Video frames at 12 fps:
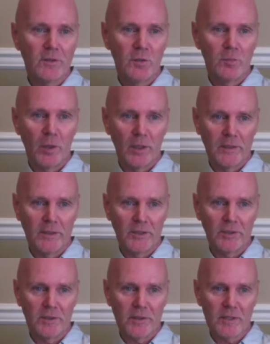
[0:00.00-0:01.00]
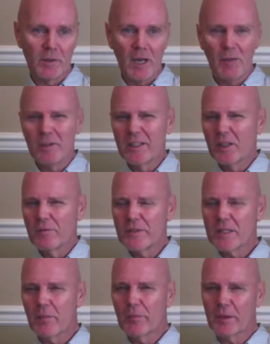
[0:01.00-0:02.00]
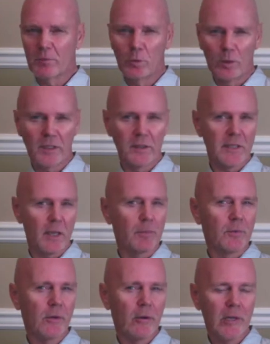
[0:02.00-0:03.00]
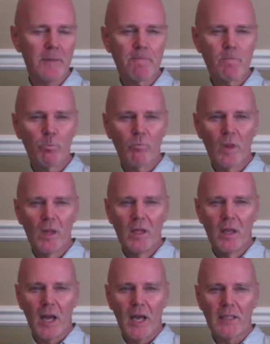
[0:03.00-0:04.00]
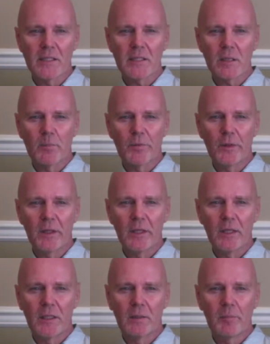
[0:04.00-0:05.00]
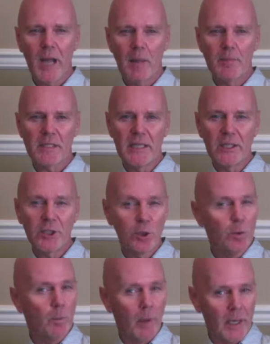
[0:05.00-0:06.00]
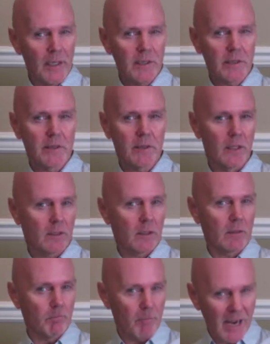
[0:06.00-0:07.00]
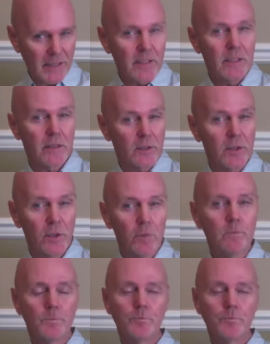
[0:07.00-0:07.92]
2 politicians. So I would go for something more contemporary and something perhaps issue-based that matters to you,